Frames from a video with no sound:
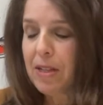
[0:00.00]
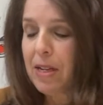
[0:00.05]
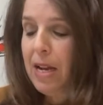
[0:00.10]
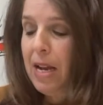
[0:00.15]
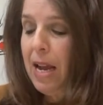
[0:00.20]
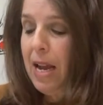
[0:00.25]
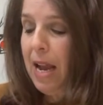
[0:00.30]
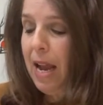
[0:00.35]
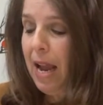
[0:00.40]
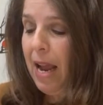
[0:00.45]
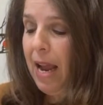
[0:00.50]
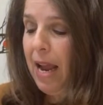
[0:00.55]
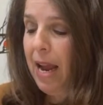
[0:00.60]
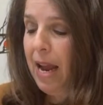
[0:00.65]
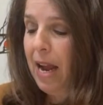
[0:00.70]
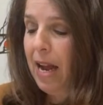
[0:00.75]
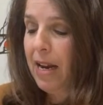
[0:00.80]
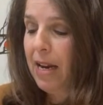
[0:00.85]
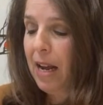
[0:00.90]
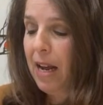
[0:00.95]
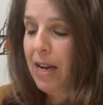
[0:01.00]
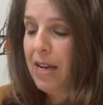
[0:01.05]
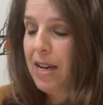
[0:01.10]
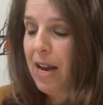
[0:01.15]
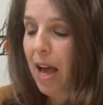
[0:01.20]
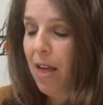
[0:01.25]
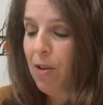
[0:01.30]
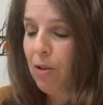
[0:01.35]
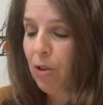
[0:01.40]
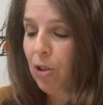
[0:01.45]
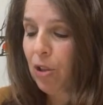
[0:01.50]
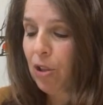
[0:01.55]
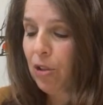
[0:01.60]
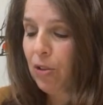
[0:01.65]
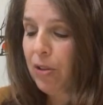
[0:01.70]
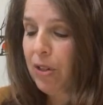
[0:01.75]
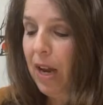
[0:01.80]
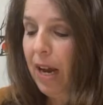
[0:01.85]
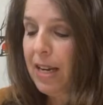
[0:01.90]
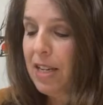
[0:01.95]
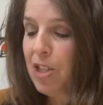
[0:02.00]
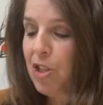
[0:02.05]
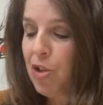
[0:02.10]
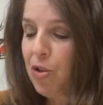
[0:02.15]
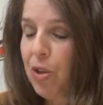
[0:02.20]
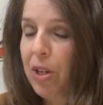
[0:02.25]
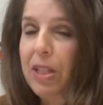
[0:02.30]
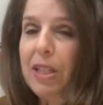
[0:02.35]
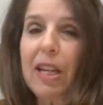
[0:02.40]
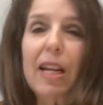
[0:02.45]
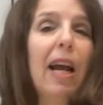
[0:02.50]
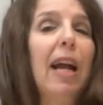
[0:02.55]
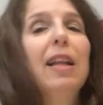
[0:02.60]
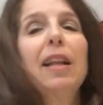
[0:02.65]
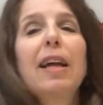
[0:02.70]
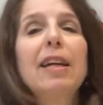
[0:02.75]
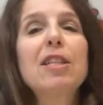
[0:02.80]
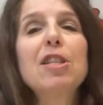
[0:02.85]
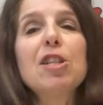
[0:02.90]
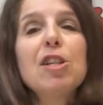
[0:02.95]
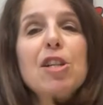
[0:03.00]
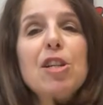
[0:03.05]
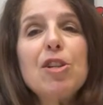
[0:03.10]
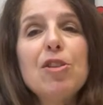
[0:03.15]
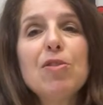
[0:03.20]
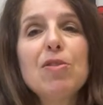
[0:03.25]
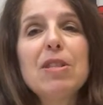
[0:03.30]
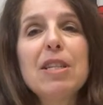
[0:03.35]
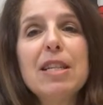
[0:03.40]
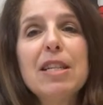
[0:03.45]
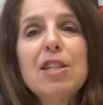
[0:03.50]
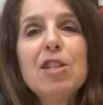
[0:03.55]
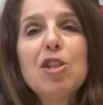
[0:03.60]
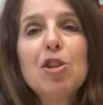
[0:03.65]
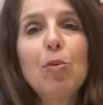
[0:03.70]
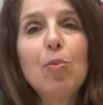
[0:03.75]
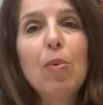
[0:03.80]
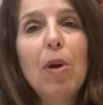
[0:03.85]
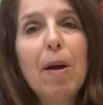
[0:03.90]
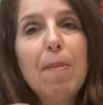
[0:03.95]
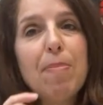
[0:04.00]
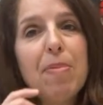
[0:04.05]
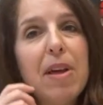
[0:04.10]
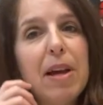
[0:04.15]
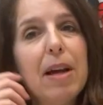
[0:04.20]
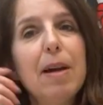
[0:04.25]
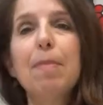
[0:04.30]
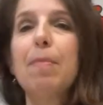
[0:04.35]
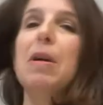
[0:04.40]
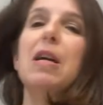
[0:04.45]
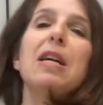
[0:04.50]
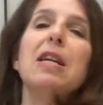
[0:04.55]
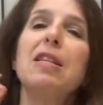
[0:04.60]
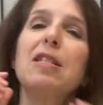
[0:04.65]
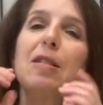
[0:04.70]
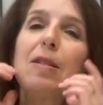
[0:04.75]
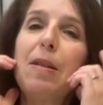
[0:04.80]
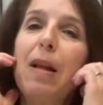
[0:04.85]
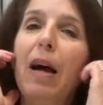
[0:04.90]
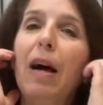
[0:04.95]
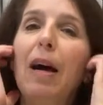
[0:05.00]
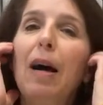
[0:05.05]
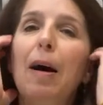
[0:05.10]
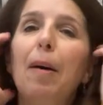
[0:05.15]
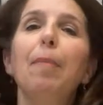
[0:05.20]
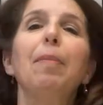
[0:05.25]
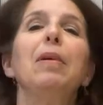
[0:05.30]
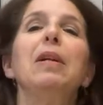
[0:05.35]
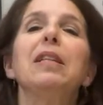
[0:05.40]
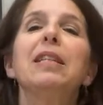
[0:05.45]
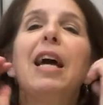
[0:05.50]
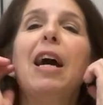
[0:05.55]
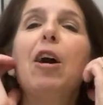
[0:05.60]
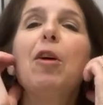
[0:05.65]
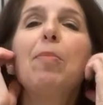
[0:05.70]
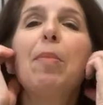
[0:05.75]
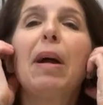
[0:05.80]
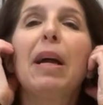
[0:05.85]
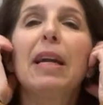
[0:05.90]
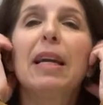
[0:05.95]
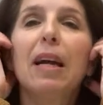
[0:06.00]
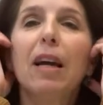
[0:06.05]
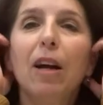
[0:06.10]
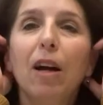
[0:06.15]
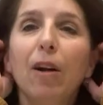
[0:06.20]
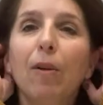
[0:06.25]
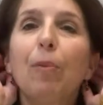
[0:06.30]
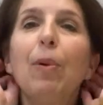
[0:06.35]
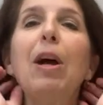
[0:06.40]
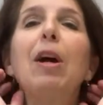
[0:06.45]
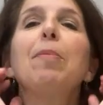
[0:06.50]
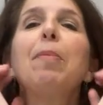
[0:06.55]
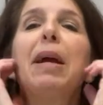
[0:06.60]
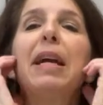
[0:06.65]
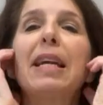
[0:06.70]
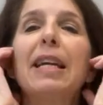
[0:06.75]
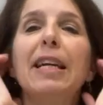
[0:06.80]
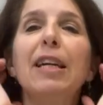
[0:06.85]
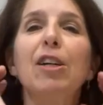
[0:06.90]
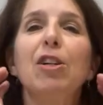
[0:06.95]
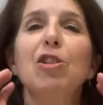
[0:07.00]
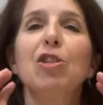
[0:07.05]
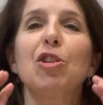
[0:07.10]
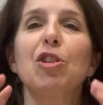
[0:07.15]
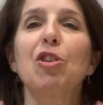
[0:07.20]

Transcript: And another nice trick that I like to use is to rub them around my ears.